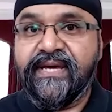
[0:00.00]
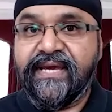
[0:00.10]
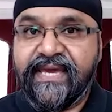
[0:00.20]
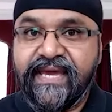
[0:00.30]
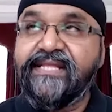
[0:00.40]

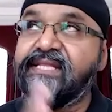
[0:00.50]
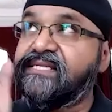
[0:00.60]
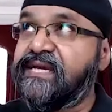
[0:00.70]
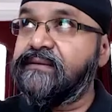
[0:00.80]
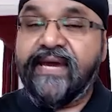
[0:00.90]
again, the
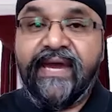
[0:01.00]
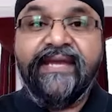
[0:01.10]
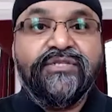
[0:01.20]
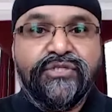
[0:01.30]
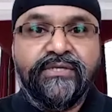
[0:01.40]
same
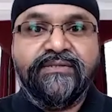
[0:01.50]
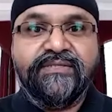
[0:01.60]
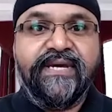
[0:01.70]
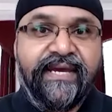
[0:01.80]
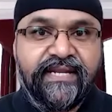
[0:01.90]
ancient
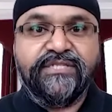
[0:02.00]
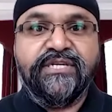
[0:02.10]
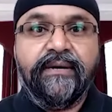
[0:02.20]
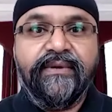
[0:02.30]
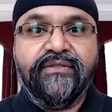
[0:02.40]
energy
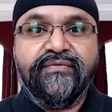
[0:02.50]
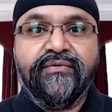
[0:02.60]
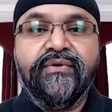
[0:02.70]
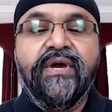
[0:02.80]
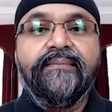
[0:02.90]
coming
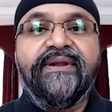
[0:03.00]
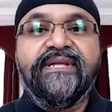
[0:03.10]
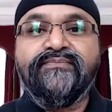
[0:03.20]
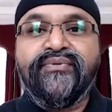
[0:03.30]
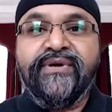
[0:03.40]
through, but
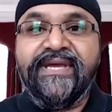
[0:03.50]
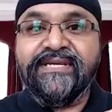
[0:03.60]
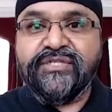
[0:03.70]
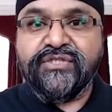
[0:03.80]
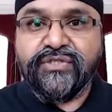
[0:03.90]
it's
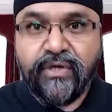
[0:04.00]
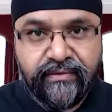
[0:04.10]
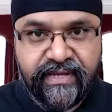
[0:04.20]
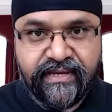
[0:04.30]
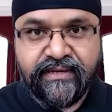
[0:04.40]

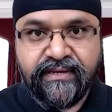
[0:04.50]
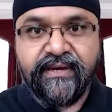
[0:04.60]
prehistoric